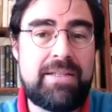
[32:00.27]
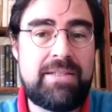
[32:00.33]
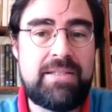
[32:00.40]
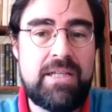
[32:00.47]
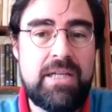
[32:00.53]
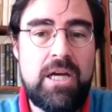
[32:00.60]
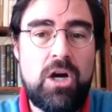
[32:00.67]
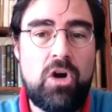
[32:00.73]

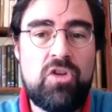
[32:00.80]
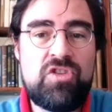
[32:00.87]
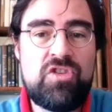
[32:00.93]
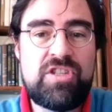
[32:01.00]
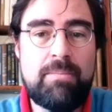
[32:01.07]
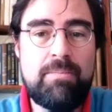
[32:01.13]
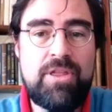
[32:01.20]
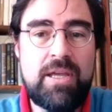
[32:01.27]
bet on
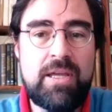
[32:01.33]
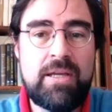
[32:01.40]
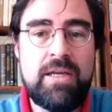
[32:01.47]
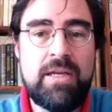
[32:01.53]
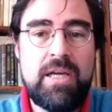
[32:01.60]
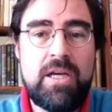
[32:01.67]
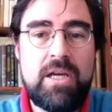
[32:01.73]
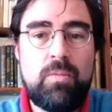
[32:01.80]

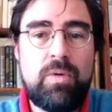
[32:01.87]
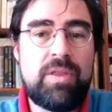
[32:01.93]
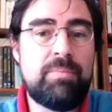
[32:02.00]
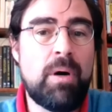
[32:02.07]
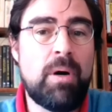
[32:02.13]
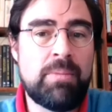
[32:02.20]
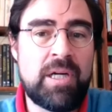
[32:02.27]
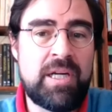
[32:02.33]
something
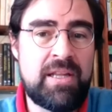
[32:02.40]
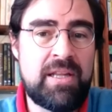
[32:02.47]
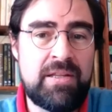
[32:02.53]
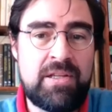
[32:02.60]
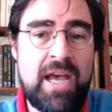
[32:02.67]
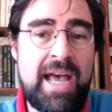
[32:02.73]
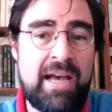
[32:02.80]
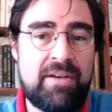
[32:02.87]
with more money
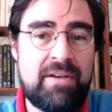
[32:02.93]
than you